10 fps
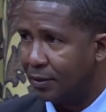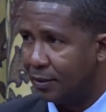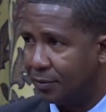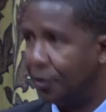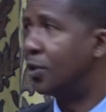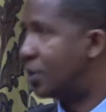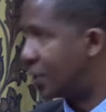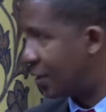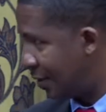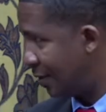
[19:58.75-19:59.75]
vote
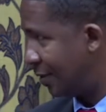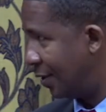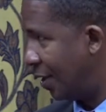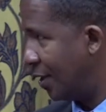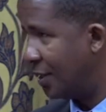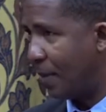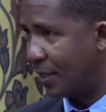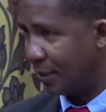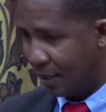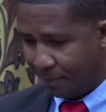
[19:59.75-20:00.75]
on this matter.
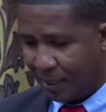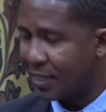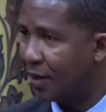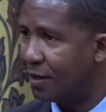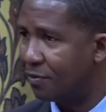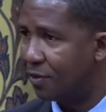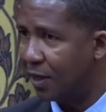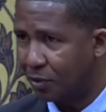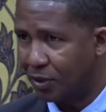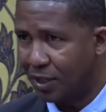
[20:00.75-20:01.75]
Because I would have
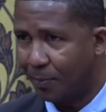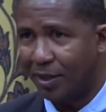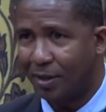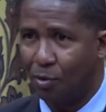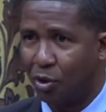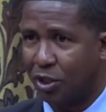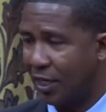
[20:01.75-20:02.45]
loved to support a motion